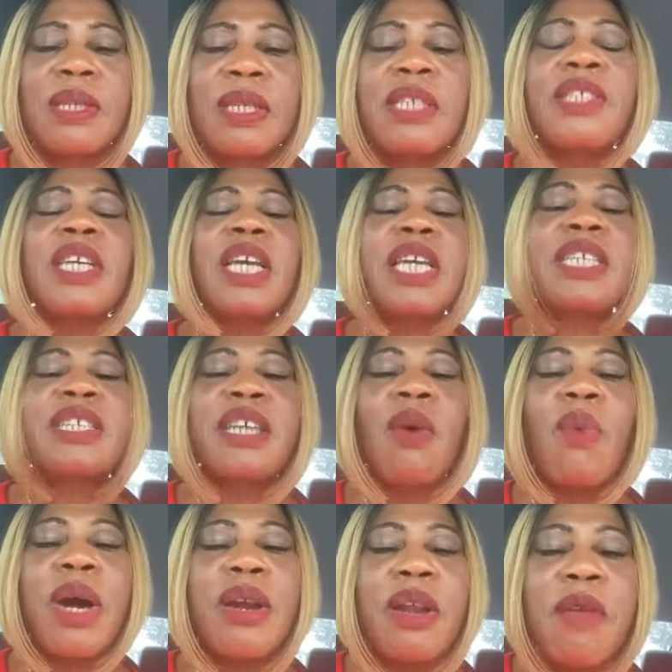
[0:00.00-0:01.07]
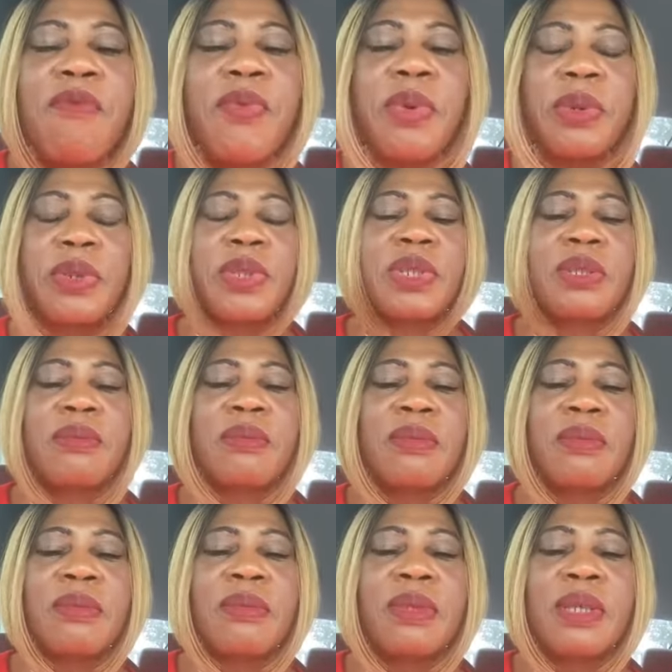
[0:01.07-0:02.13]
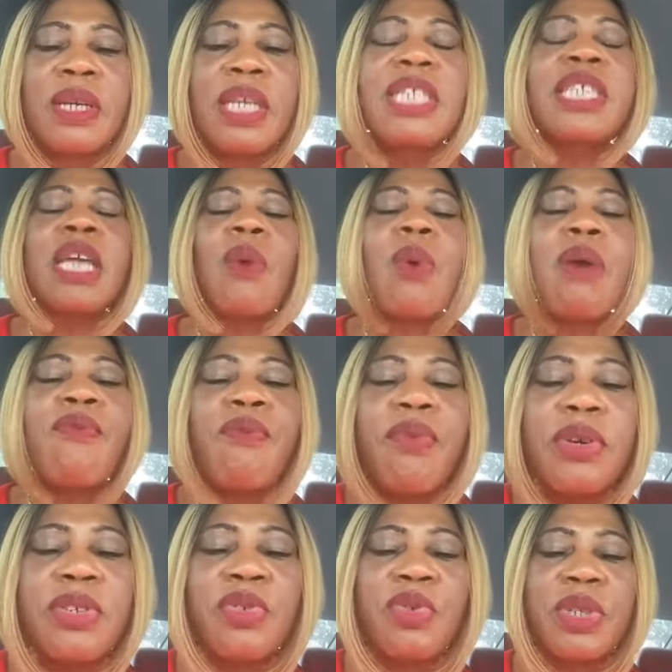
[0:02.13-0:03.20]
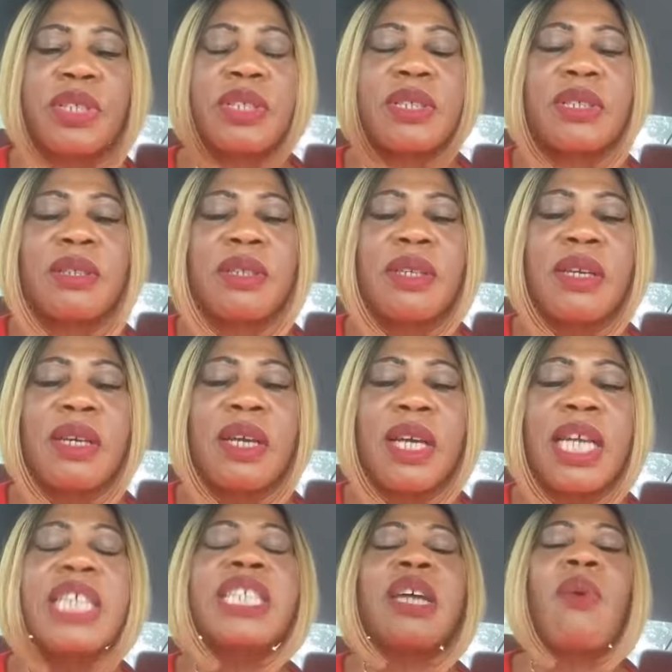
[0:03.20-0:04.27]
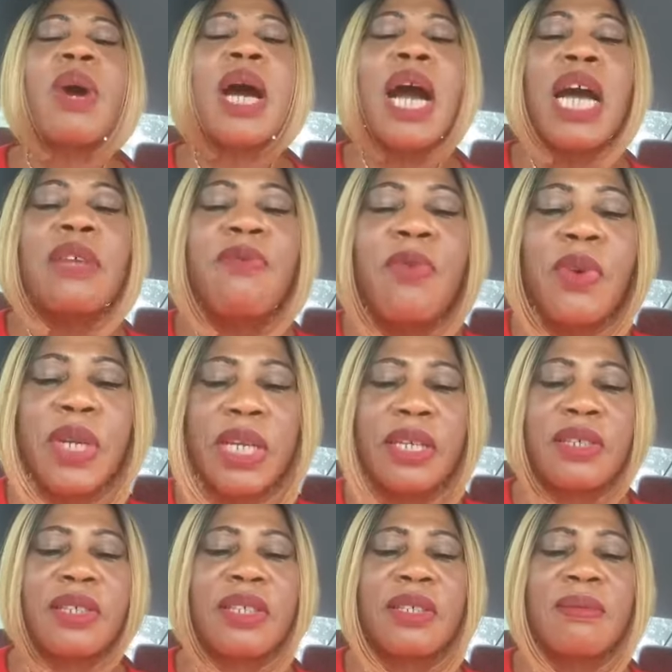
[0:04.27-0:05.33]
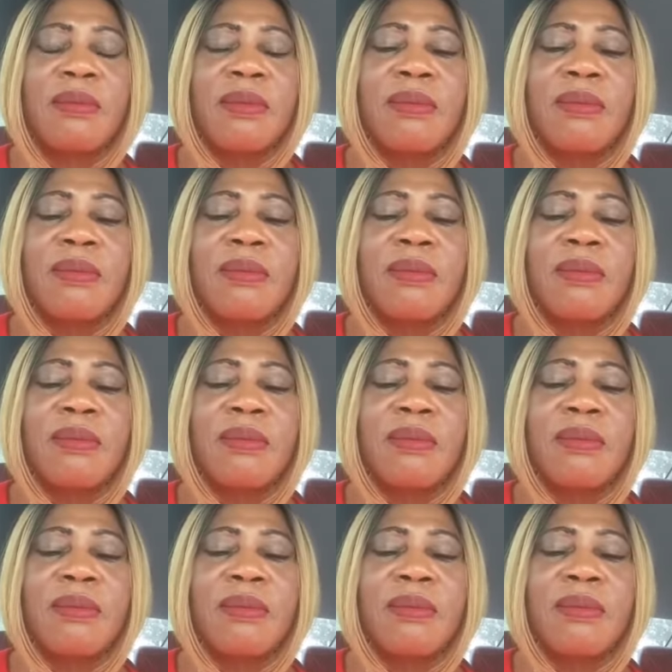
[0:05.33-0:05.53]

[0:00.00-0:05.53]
He said he's our refuge. He's our fortress. He's our advocate.